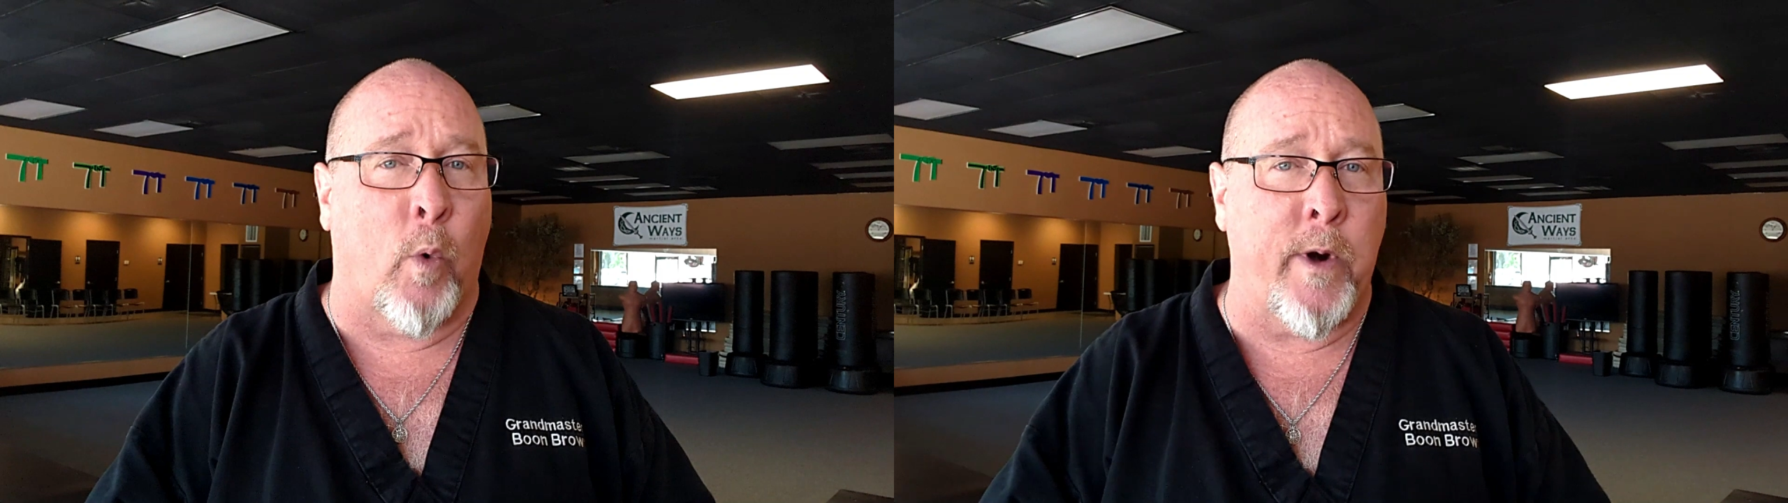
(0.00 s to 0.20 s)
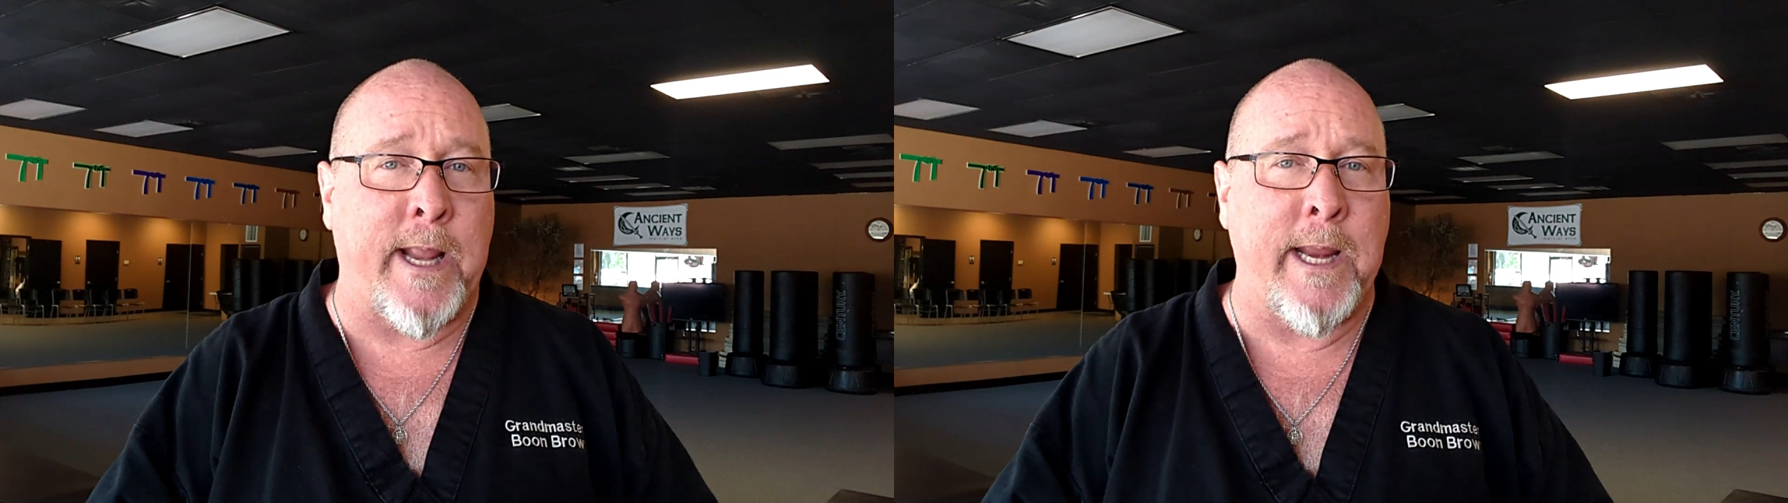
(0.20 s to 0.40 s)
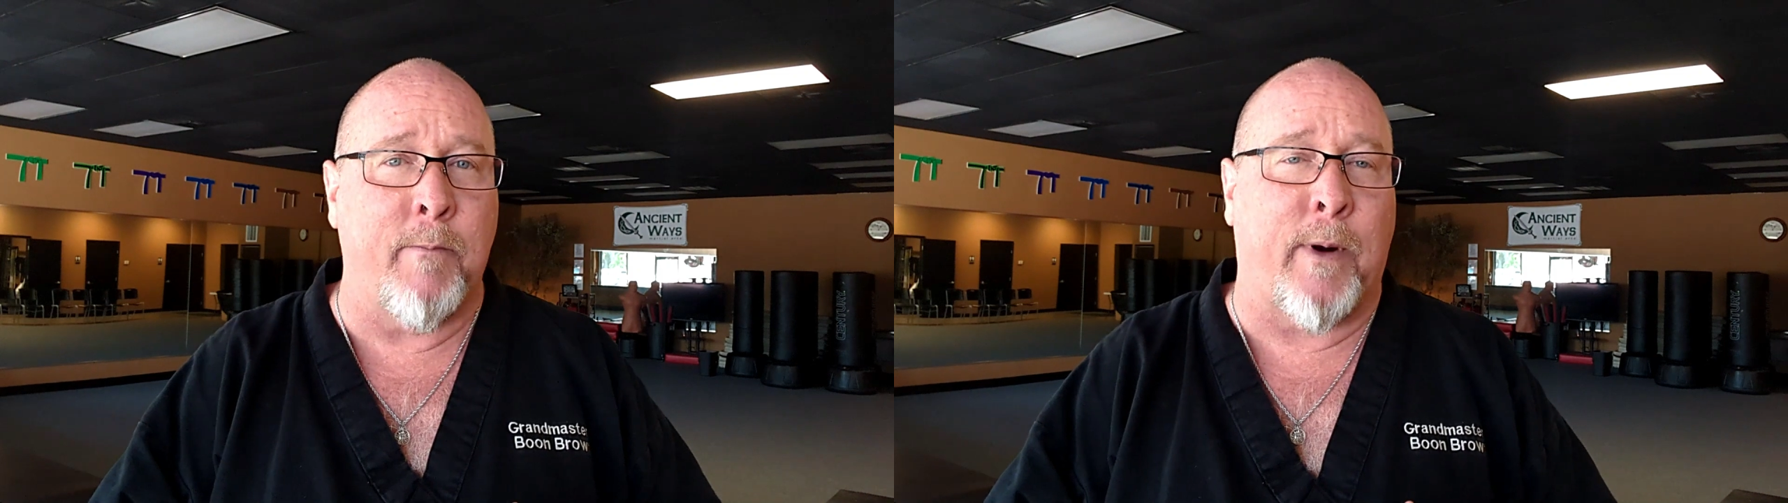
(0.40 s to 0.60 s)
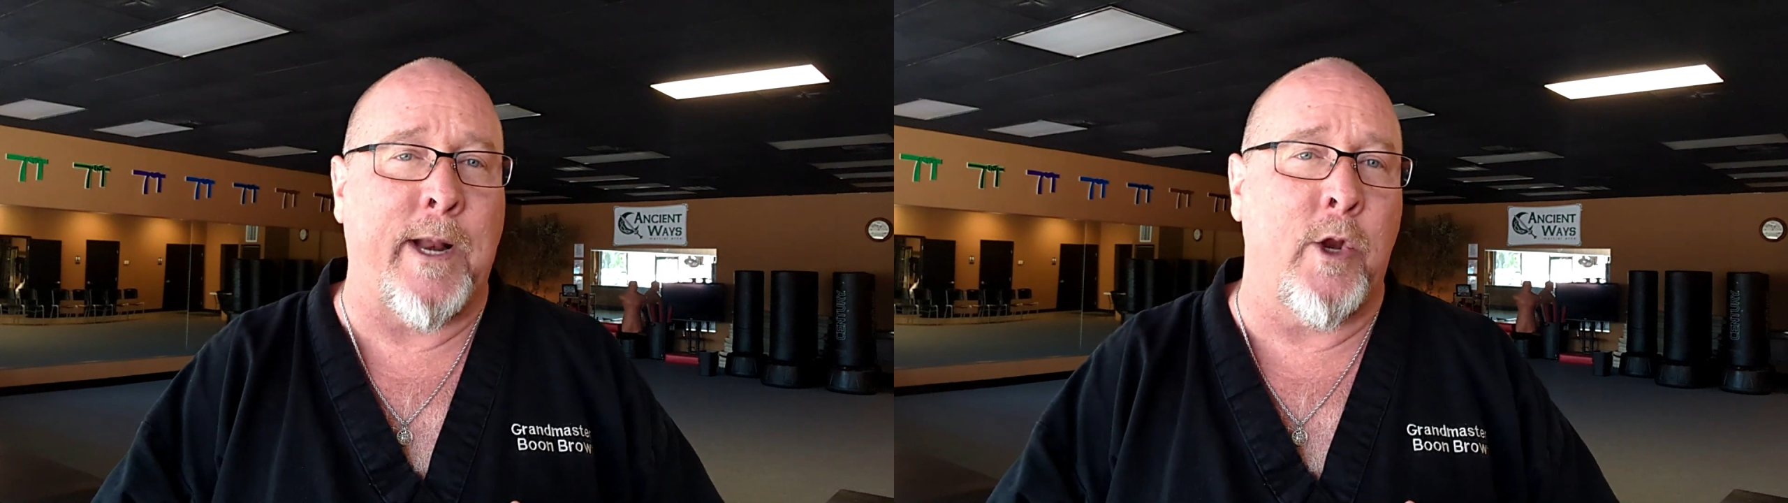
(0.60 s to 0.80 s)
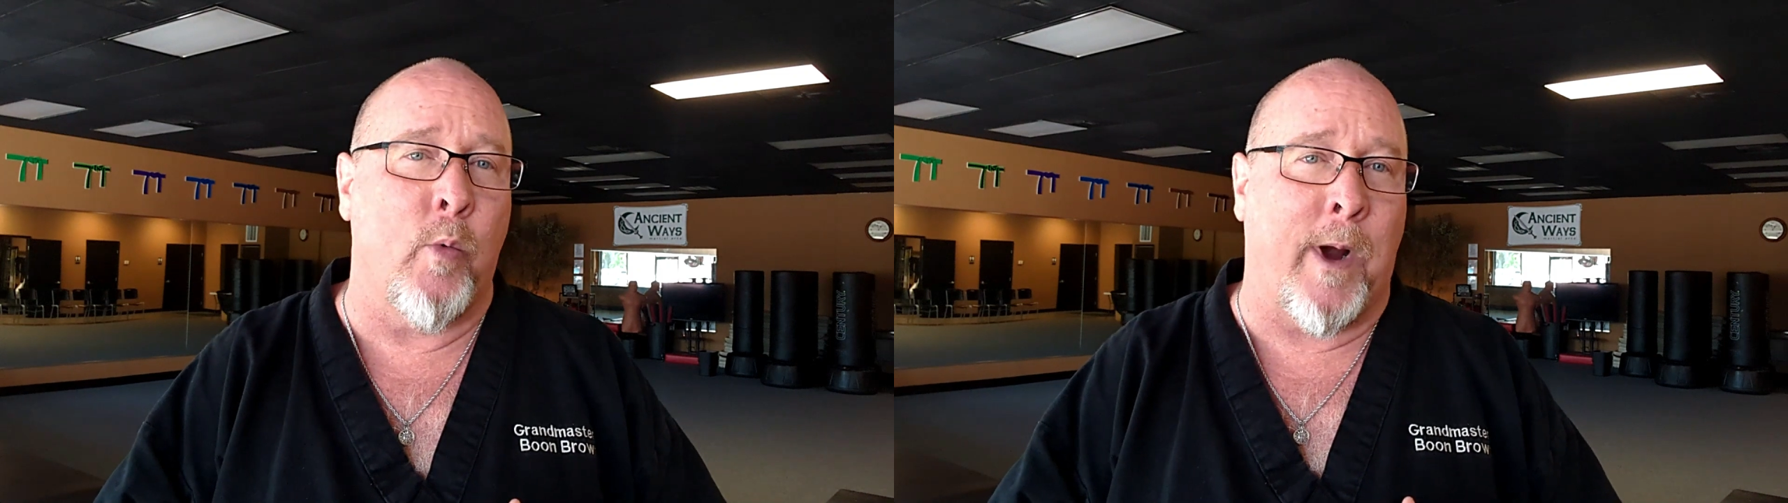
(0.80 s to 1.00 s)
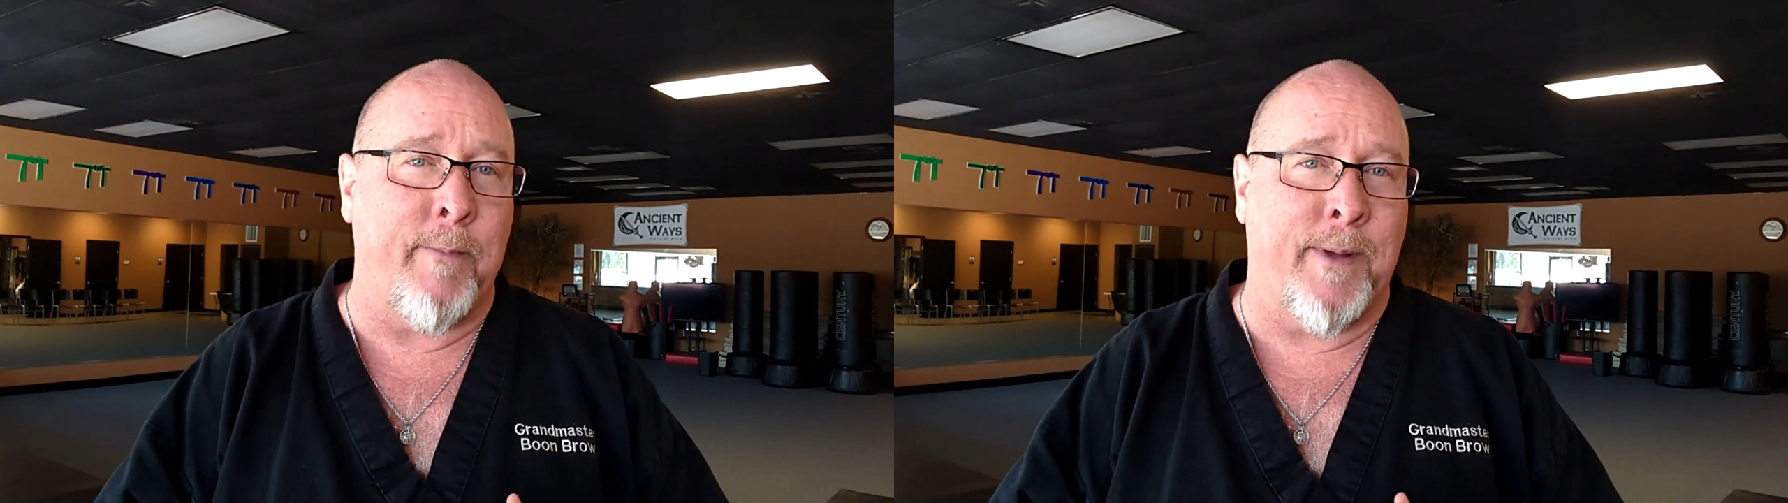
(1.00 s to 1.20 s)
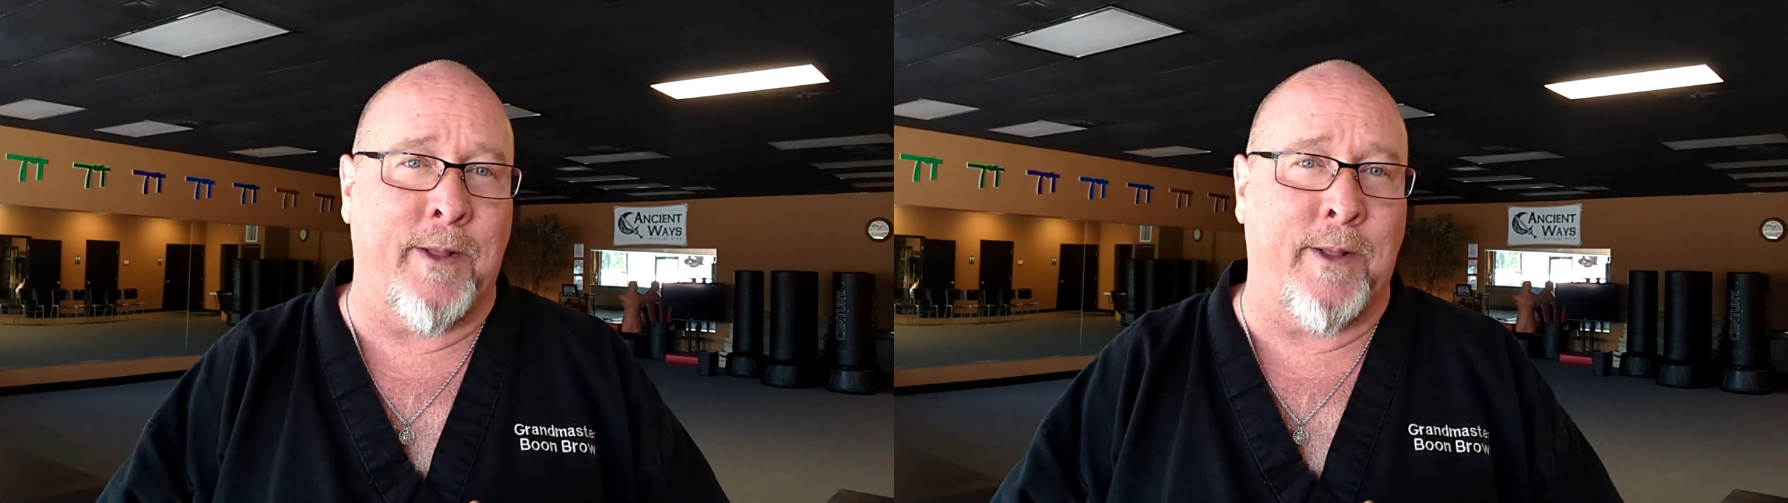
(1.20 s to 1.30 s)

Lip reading: 40 brand new white